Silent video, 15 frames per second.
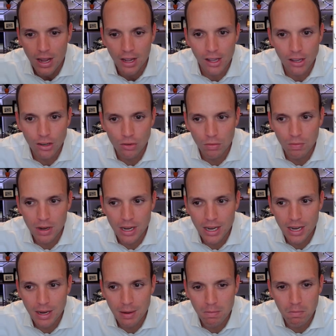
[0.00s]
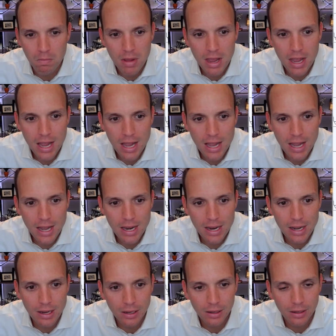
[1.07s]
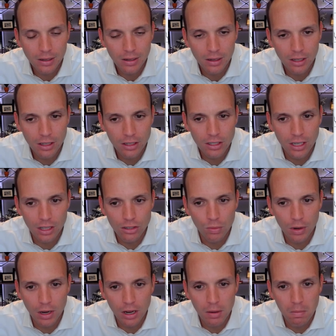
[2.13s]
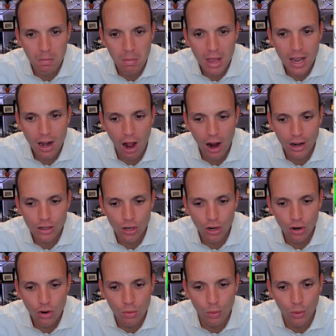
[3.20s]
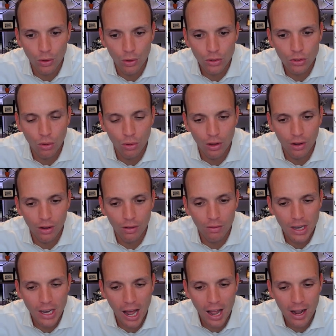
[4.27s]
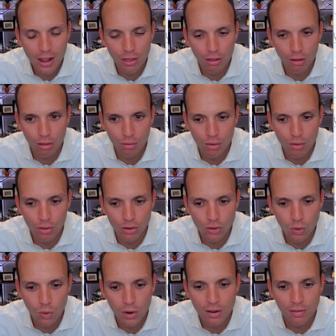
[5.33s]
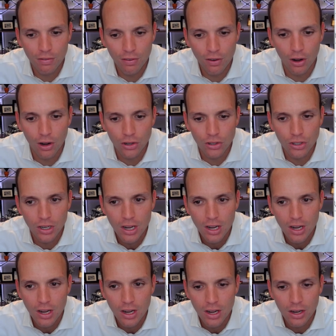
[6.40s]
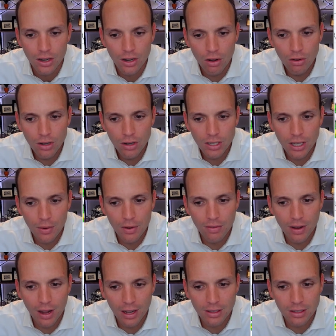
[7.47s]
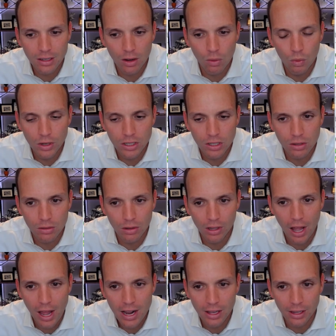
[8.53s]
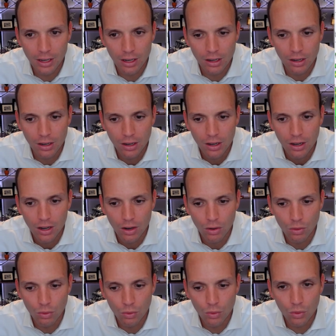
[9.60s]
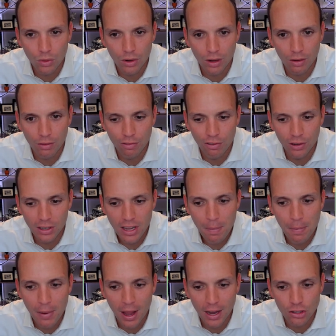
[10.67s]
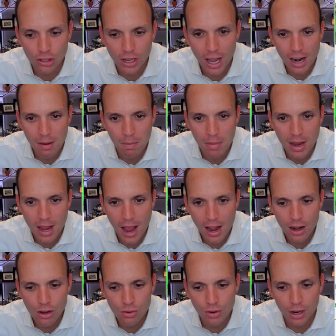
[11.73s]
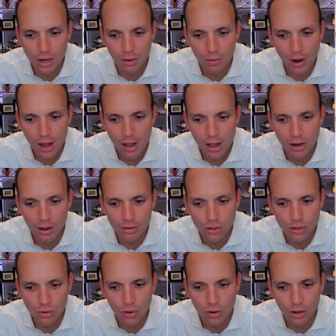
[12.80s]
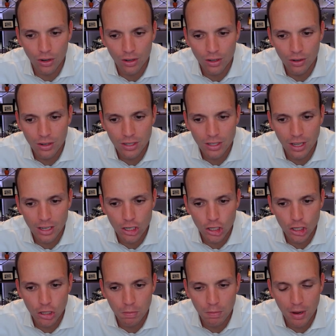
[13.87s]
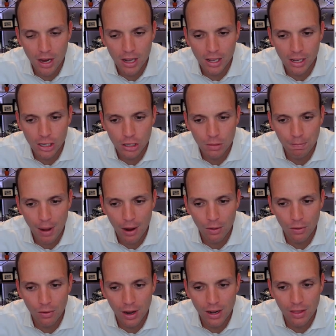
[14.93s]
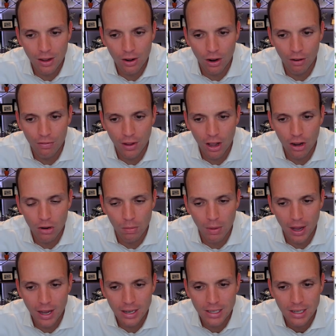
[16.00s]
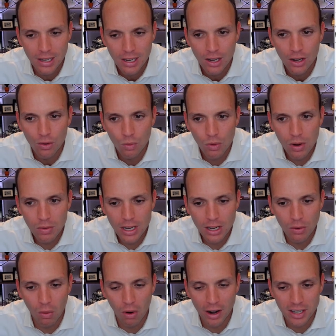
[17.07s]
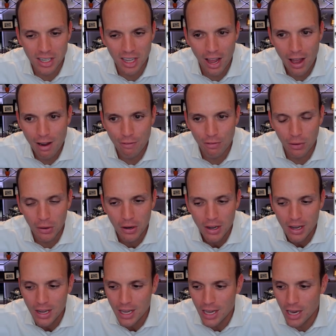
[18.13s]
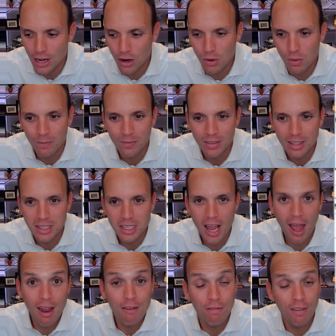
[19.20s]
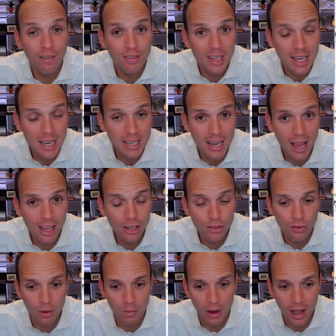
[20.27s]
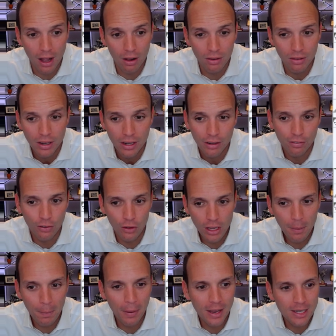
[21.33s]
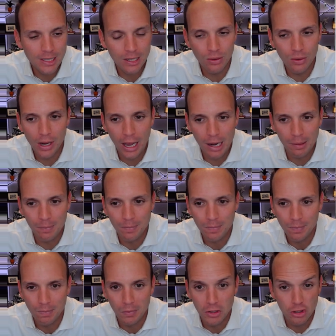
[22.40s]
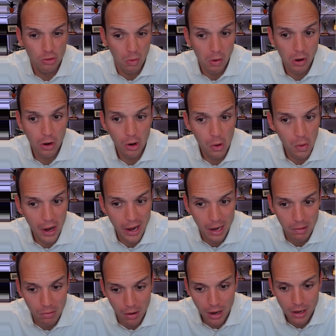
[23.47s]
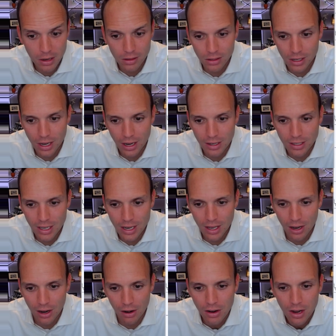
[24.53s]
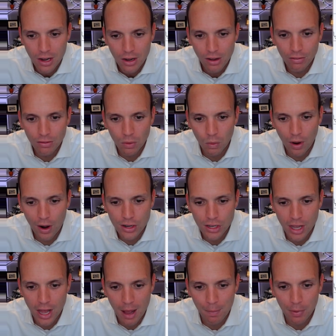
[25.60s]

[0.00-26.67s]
This would be mid-October, so the 9th through the 21st. Notice how we've got what's likely Philippe just of meandering around offshore. Notice that spin, that spiral right in there off the Outer Banks. We would need to watch that for, 10, 15 days from now. Philippe still kind of just won't go away, right? Just kind of sitting there. I'll have to watch that.